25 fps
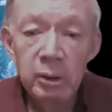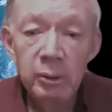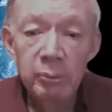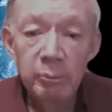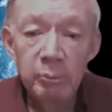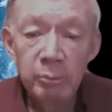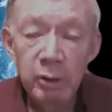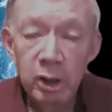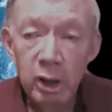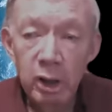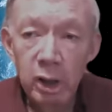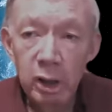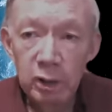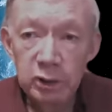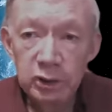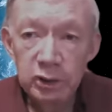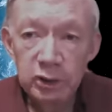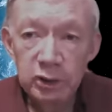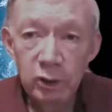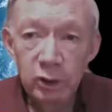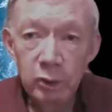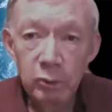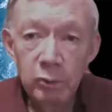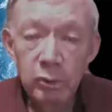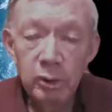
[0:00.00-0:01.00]
but
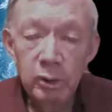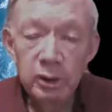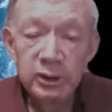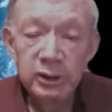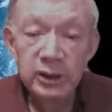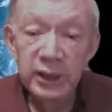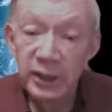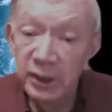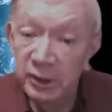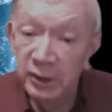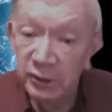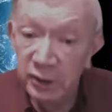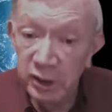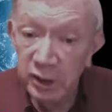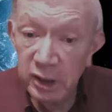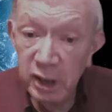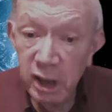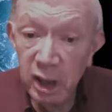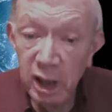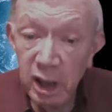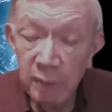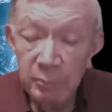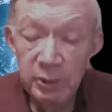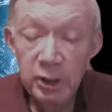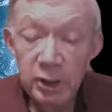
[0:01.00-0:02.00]
also getting the
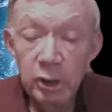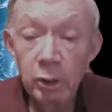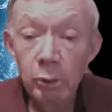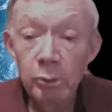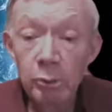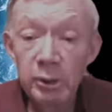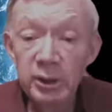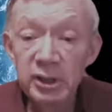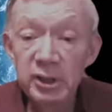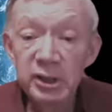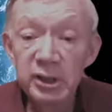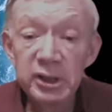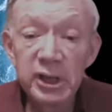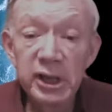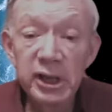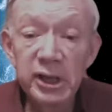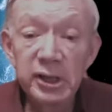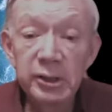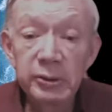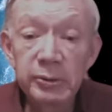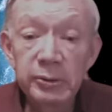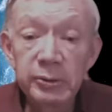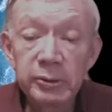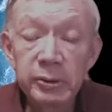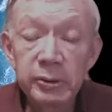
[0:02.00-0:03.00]
economy going
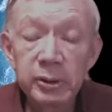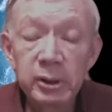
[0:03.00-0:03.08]
again,